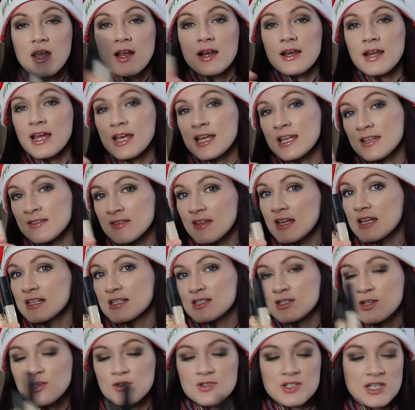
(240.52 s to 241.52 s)
liking these
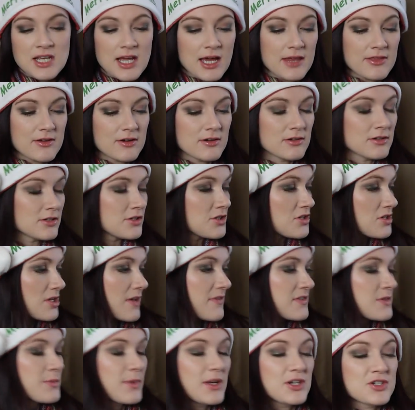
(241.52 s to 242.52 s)
two together, you just
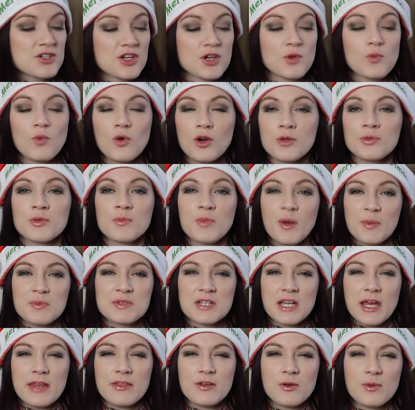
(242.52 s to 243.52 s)
have to make sure you warm them up
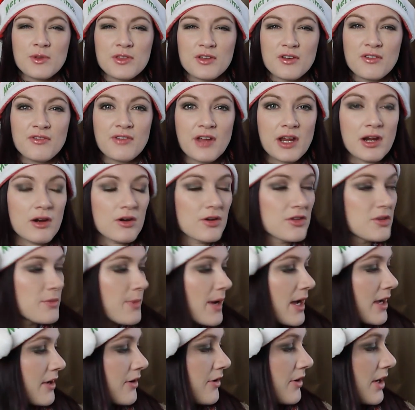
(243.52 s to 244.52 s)
together with your finger on the
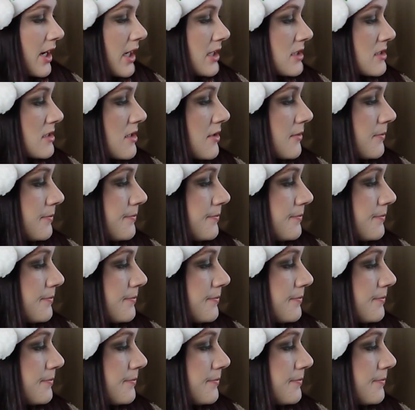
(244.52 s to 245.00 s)
back of your hand.